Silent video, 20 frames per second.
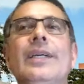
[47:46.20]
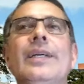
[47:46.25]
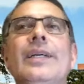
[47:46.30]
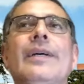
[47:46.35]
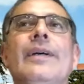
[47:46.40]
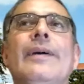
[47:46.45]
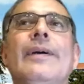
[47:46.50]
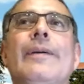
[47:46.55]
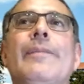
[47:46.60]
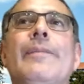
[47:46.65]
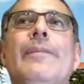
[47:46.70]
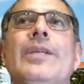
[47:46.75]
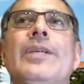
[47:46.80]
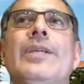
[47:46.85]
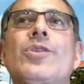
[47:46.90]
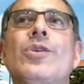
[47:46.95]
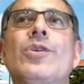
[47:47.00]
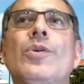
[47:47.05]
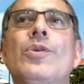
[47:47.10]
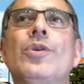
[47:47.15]
Um, and
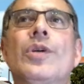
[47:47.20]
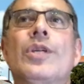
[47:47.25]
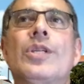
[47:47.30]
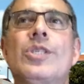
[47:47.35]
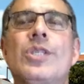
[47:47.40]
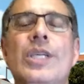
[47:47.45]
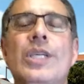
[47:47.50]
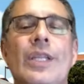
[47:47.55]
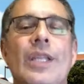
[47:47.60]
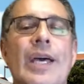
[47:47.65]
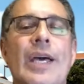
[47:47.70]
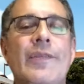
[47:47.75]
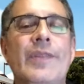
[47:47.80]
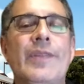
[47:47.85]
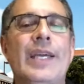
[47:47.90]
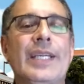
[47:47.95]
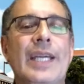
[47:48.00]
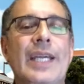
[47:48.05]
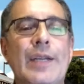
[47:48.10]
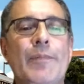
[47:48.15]
so you're going to see a lot of
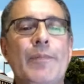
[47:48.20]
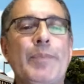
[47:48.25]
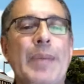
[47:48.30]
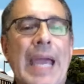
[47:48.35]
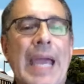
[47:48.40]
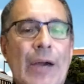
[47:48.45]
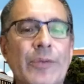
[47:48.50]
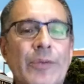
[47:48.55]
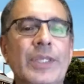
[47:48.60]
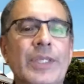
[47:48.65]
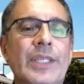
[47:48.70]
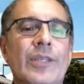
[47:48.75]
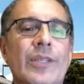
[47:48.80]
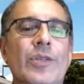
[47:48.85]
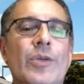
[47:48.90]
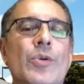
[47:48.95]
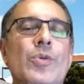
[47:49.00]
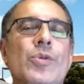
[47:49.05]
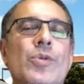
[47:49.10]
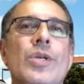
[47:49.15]
that kind of pounding in
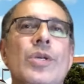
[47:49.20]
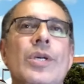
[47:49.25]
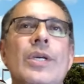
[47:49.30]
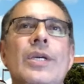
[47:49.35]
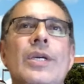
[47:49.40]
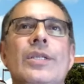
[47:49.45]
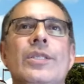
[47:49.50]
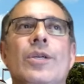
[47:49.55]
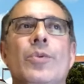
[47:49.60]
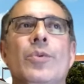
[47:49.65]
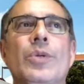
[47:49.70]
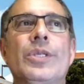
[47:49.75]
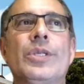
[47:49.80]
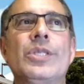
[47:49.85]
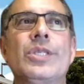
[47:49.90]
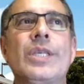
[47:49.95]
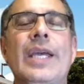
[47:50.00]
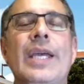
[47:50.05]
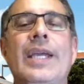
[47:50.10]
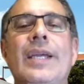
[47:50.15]
those to really
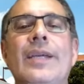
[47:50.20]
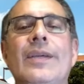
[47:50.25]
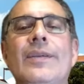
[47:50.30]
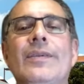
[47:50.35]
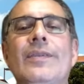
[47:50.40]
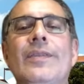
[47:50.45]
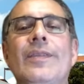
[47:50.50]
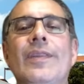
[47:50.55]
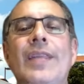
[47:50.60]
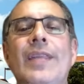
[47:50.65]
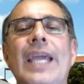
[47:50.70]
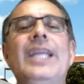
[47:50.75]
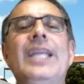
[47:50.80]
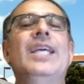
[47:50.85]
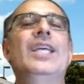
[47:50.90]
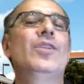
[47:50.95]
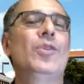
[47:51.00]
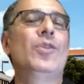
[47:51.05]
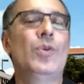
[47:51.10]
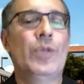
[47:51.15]
say they
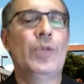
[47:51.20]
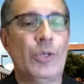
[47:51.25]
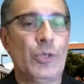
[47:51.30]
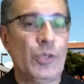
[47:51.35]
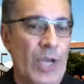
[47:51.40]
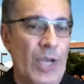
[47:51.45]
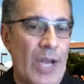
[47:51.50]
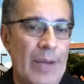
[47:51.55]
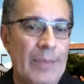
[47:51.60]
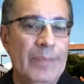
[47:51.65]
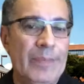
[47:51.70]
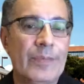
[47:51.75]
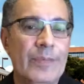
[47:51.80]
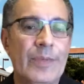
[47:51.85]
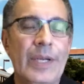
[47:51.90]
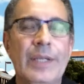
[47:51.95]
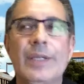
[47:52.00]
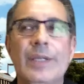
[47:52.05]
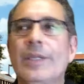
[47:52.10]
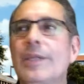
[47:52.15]
didn't do their job, right?